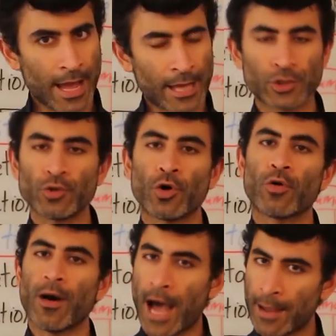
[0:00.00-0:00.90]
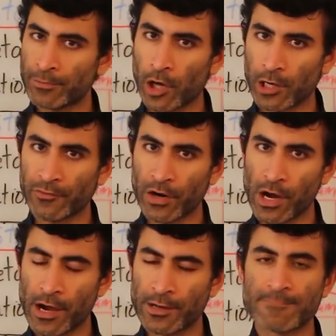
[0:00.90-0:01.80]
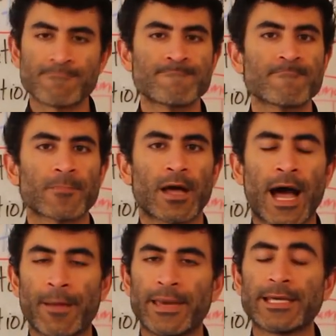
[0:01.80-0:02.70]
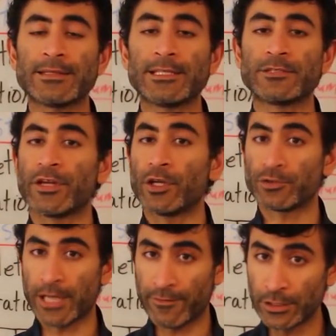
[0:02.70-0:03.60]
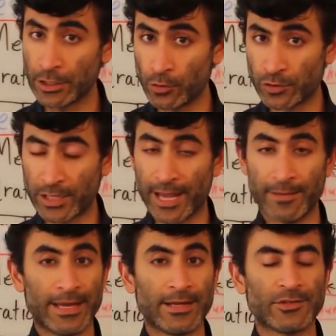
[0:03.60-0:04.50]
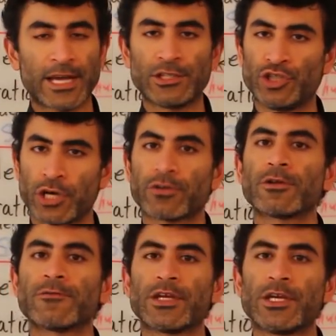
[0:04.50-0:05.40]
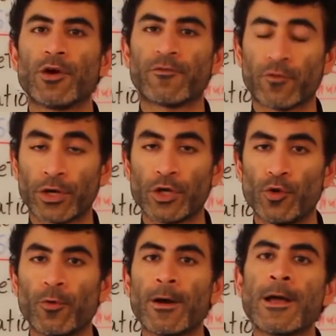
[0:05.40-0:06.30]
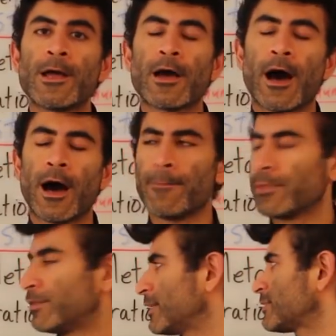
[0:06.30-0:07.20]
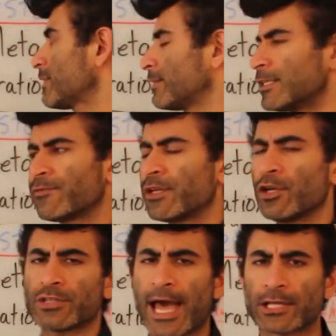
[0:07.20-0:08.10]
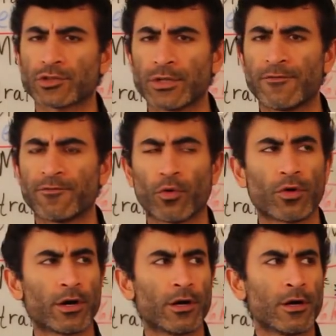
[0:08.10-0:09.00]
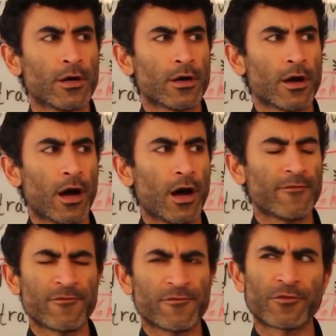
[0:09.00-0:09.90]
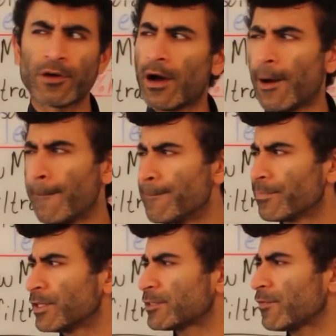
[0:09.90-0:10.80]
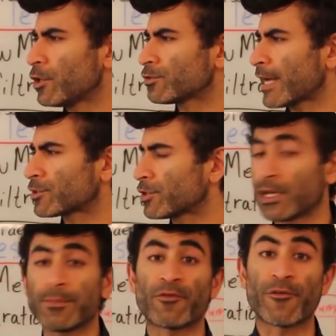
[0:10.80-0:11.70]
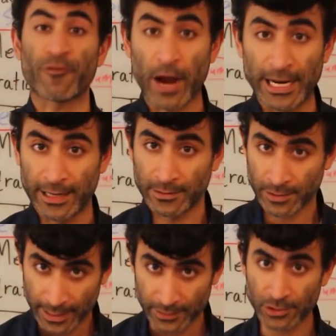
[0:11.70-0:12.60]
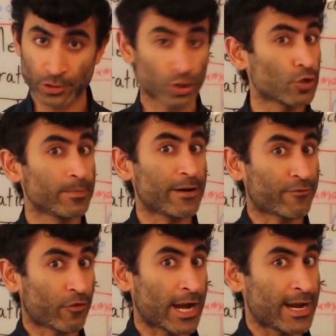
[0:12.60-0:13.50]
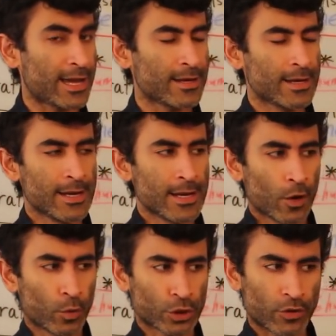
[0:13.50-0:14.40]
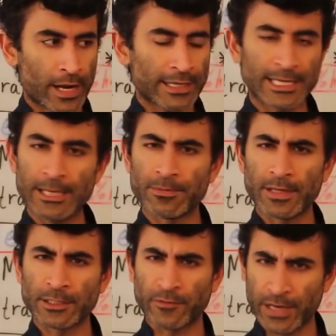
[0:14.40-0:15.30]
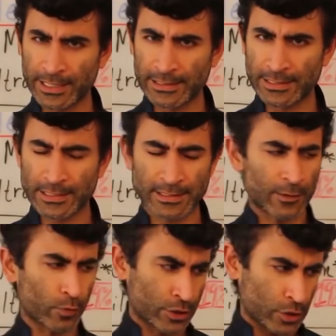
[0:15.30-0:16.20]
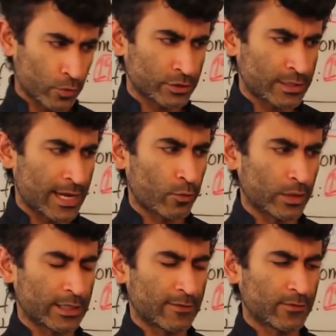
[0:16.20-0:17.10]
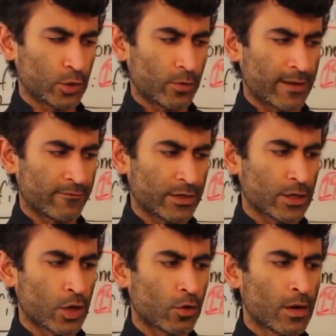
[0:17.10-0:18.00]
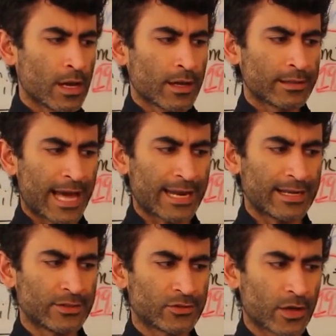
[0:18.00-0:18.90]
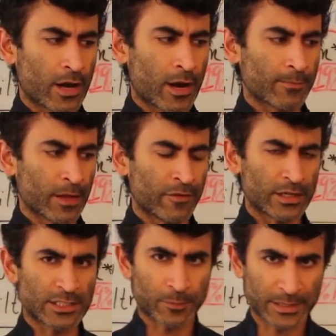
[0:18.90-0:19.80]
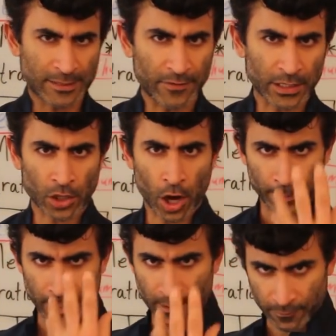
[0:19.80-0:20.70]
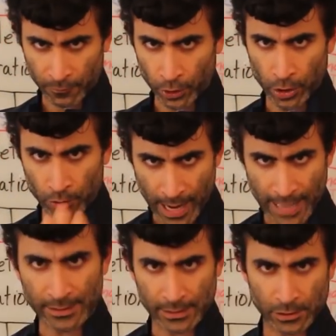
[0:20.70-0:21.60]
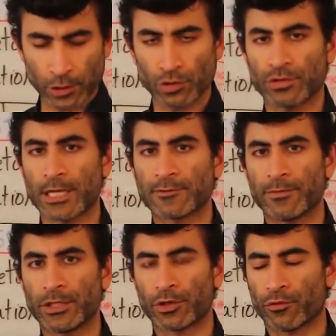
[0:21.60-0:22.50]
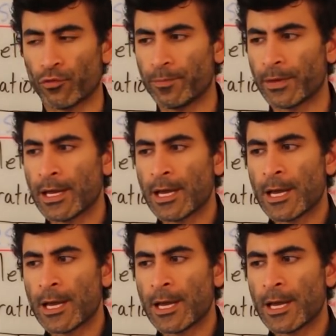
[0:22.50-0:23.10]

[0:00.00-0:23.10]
As you know, I'm Doc Farhan. I'm making these videos every Tuesday. It is a general video for you. Um, this, this video is actually for, uh, um, this video is actually gonna be for Friday. Today is, should be a Friday. We're trying to keep things very consistent. Where Tuesday, we give you a video that is um, a very specific topic for you guys, Testosterone Transformation Group.